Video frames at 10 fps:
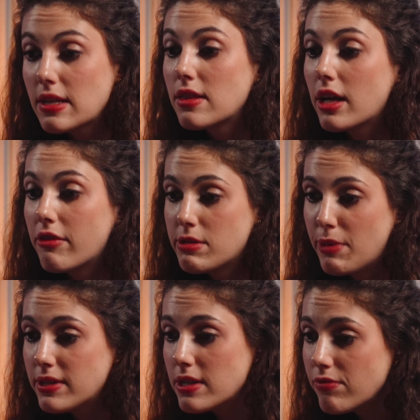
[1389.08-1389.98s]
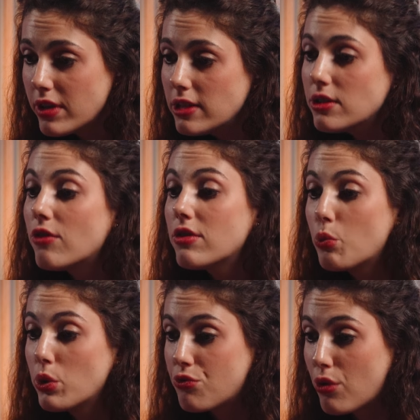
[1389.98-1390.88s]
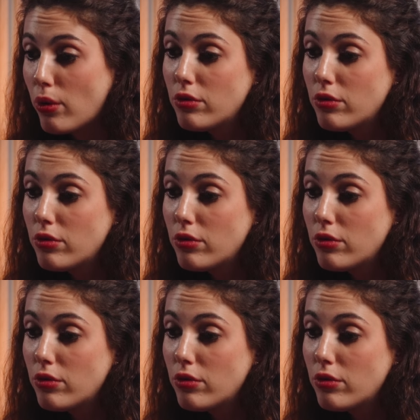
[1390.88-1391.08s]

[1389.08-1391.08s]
in the corresponding field of the withdrawal